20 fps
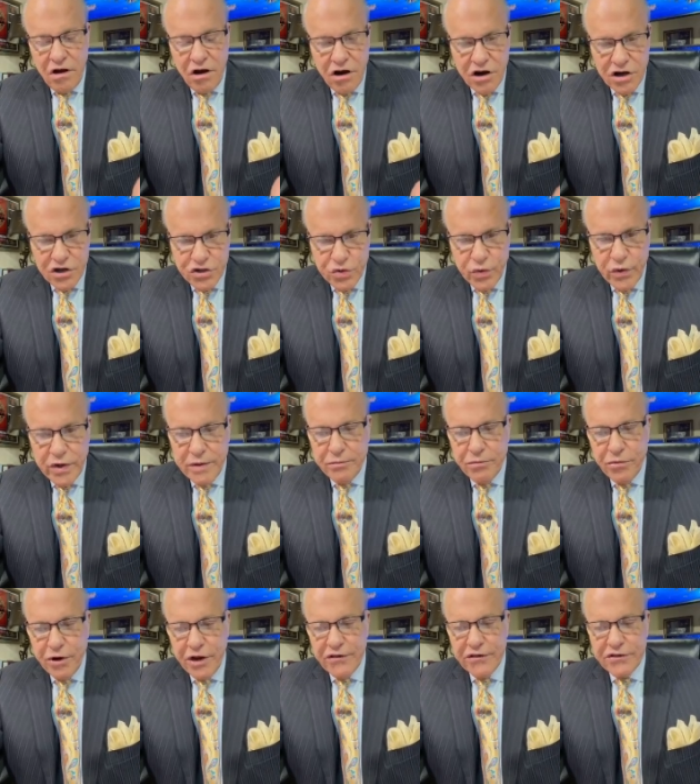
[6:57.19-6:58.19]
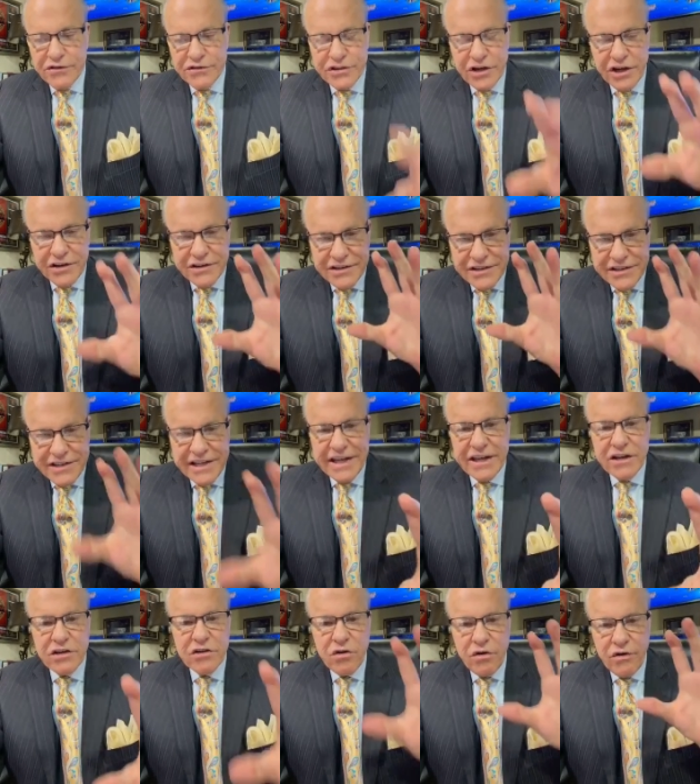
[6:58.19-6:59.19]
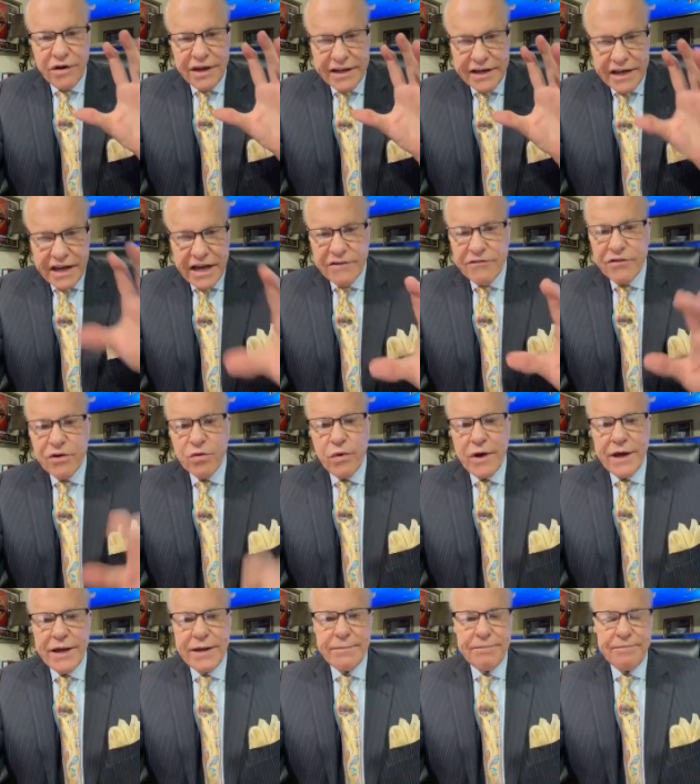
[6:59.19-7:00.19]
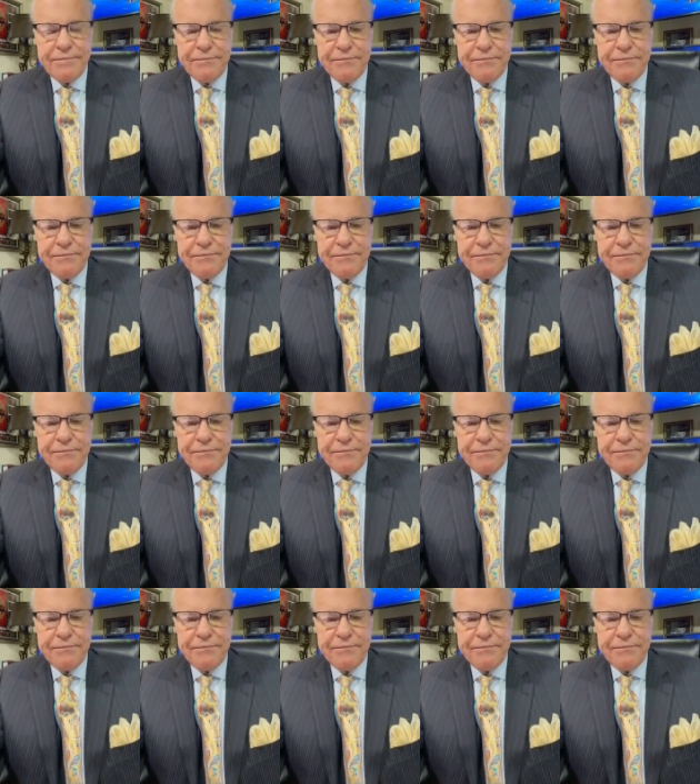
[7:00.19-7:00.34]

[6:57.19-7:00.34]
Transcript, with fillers: are twin brothers. They're identical in every way